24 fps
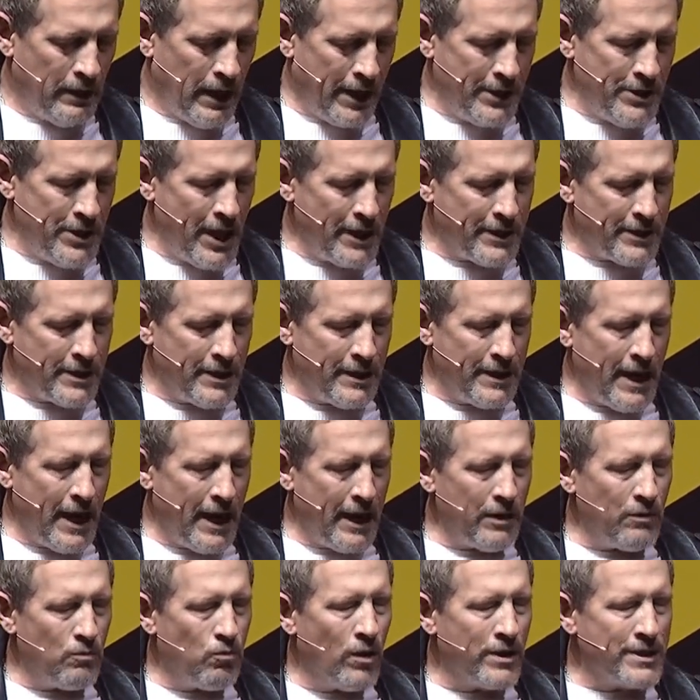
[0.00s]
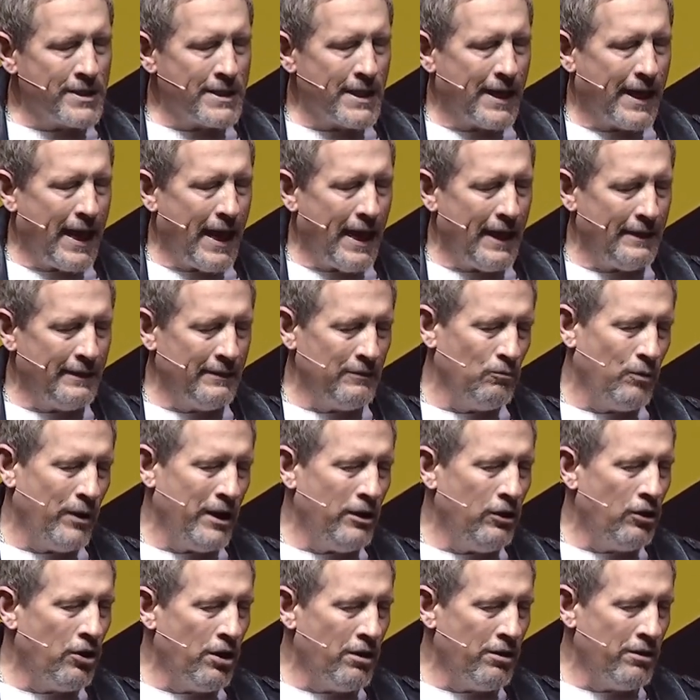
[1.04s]
And yet today, once again, we
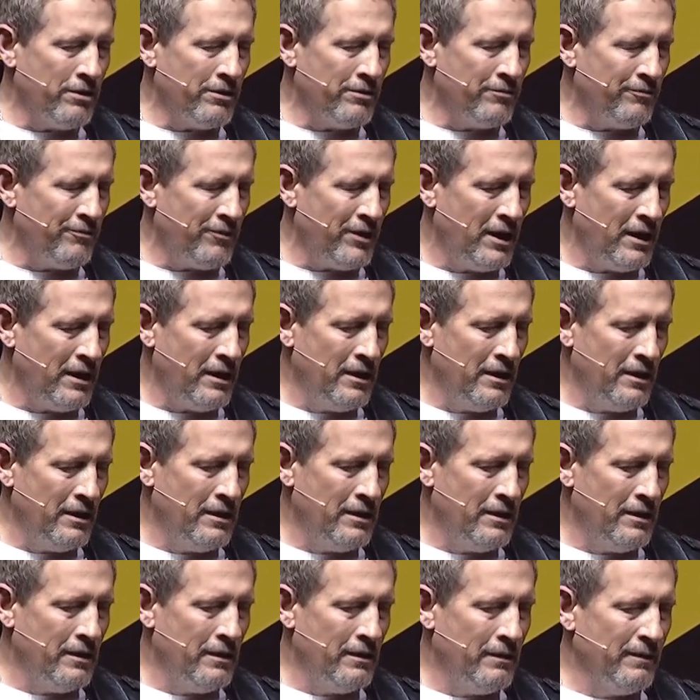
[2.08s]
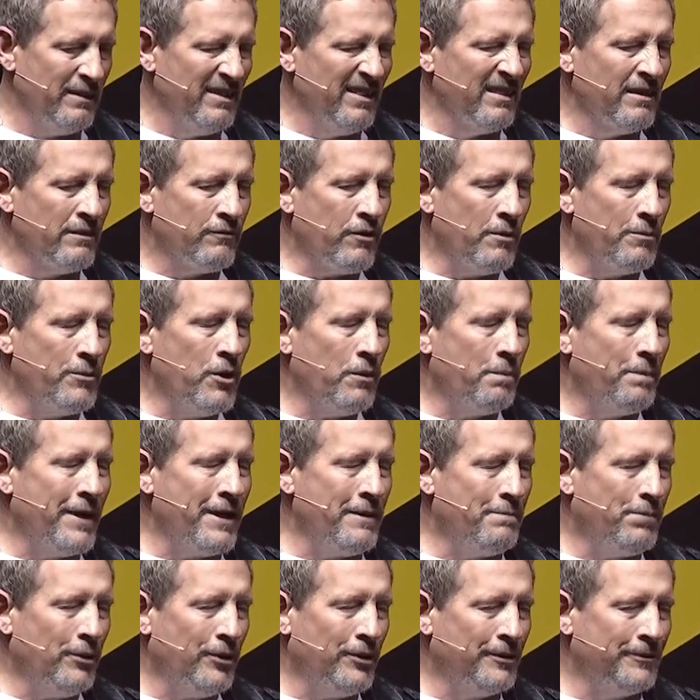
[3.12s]
learn from your
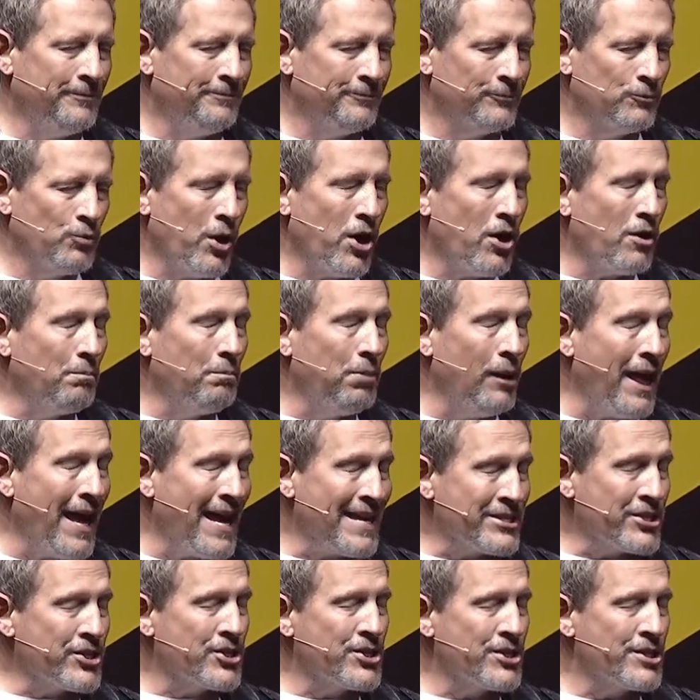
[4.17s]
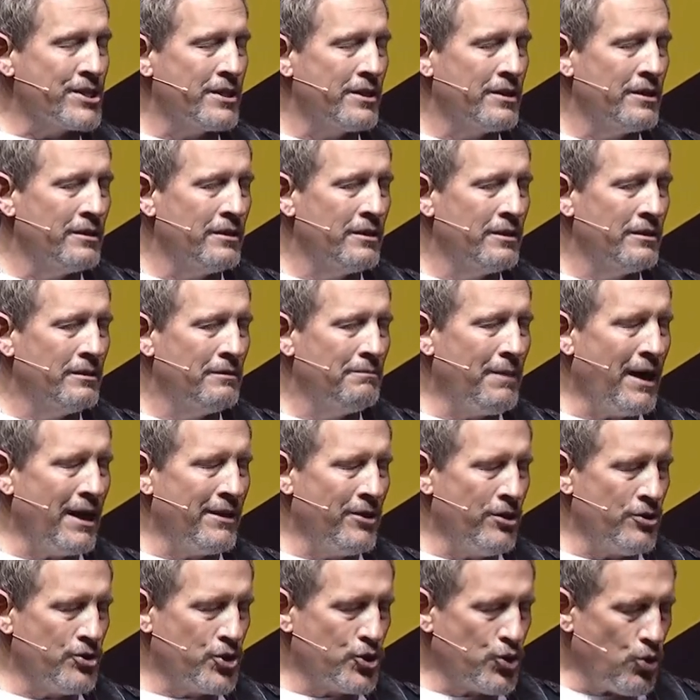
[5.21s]
people. We are blessed by
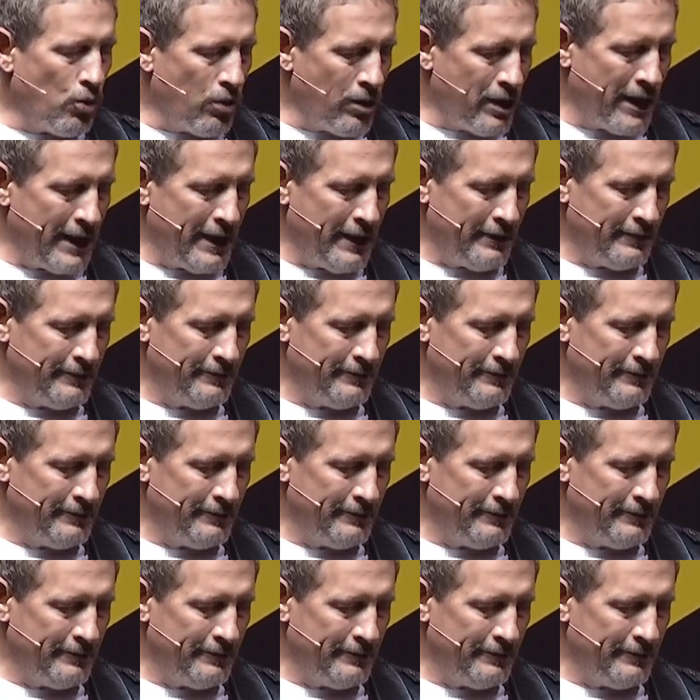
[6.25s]
their story.